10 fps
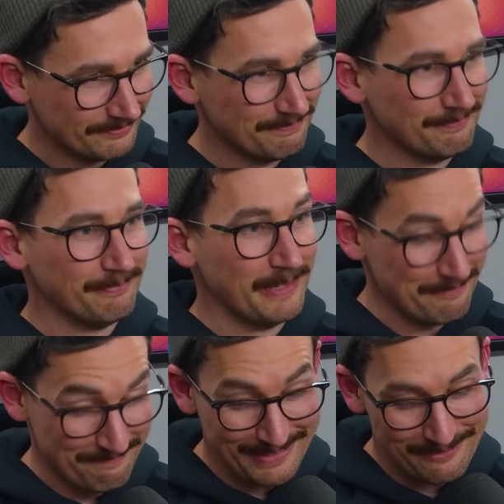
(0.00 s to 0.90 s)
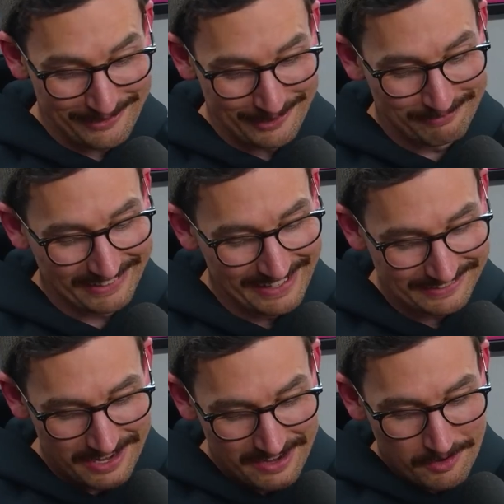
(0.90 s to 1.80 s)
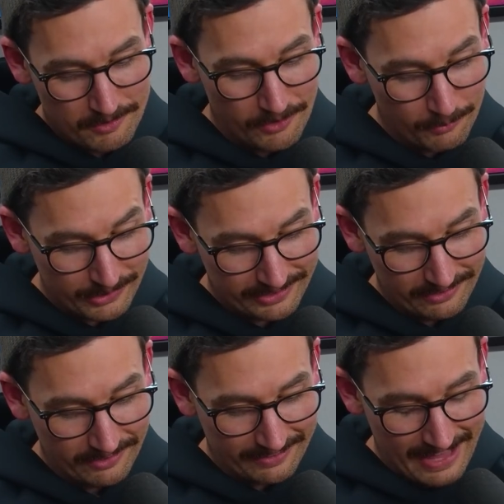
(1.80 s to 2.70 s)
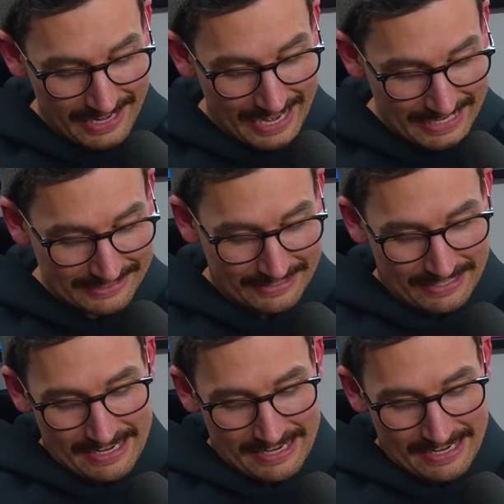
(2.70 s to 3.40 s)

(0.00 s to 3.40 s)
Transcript: midfield players not bringing a lot of that heat.